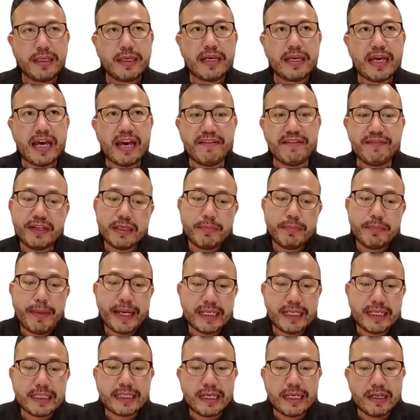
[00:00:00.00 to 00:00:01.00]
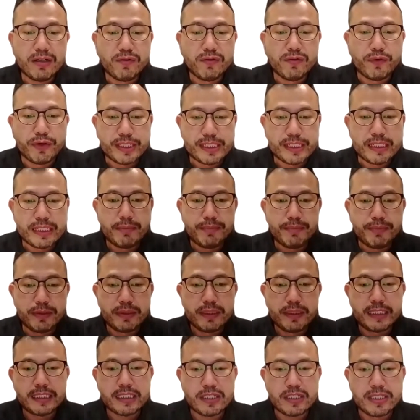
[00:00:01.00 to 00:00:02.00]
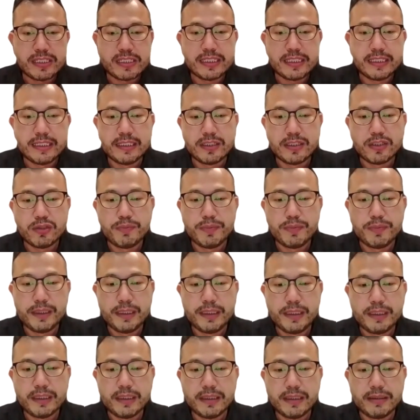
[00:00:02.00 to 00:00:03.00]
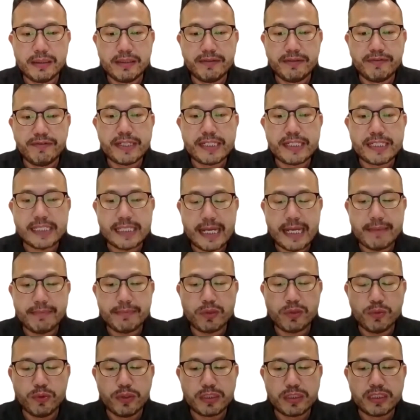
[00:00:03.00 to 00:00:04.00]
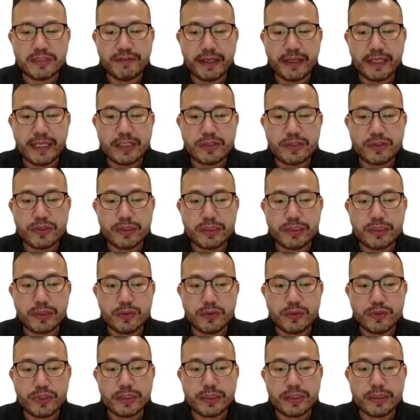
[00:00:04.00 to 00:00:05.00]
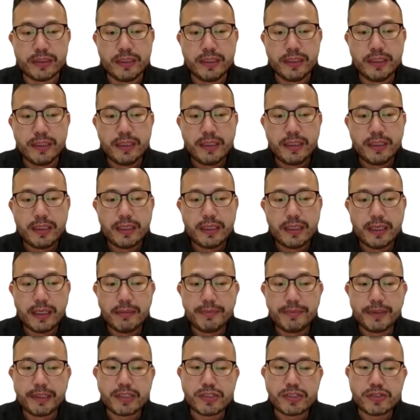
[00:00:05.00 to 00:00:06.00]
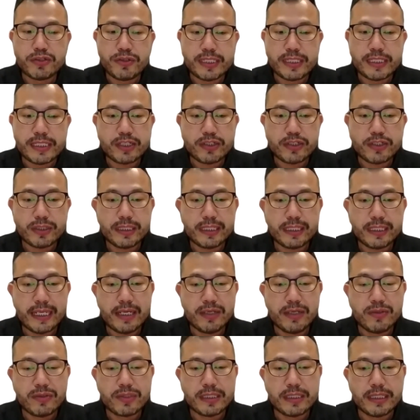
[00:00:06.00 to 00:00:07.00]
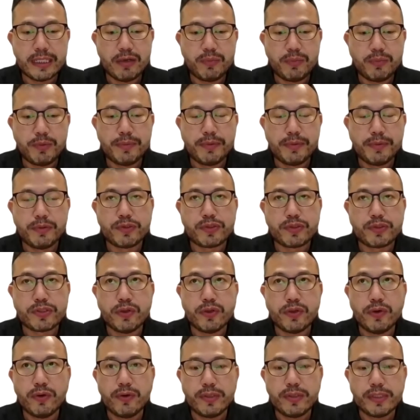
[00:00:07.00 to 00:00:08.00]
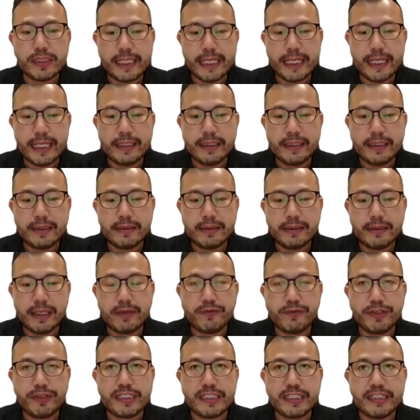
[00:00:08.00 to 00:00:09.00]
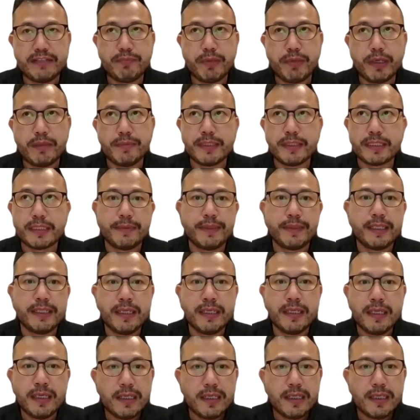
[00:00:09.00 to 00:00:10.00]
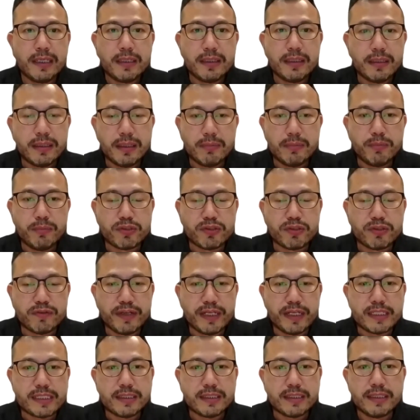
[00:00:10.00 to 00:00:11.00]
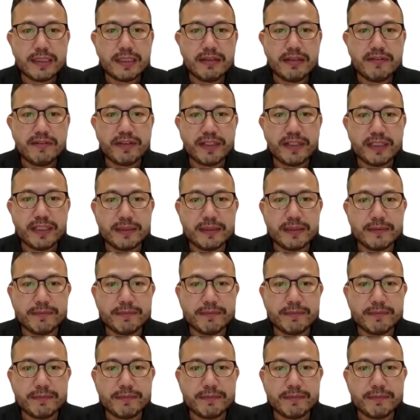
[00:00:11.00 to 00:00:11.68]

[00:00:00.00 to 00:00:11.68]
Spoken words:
Having a bank account, for example, is considered to be the first step towards financial inclusion because transaction accounts allow people to store, send, and receive payments. I mean, most of us live in